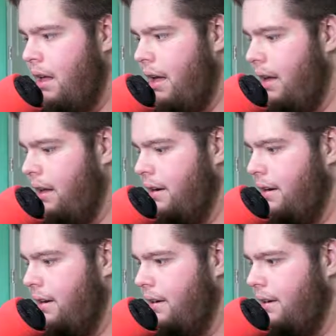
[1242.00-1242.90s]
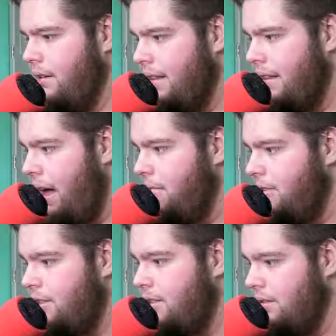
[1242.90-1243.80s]
And now it
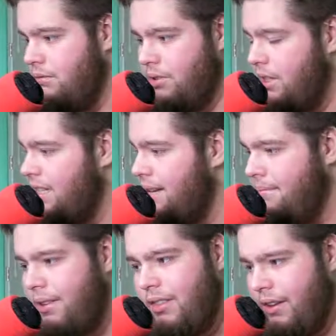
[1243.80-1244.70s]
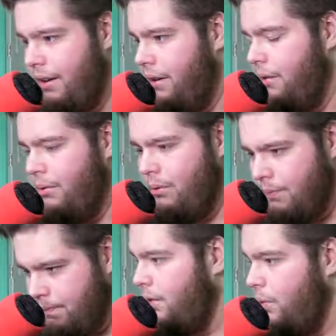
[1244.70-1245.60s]
was just a month ago.
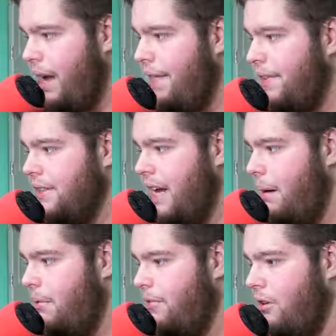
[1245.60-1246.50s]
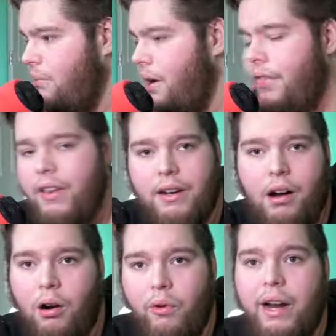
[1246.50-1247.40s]
I've only had this camera for a month, and
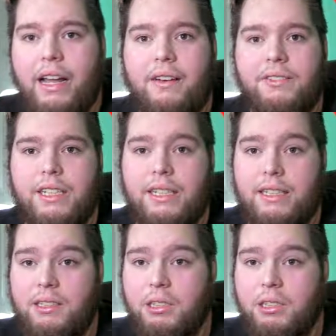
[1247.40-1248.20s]
already I've seen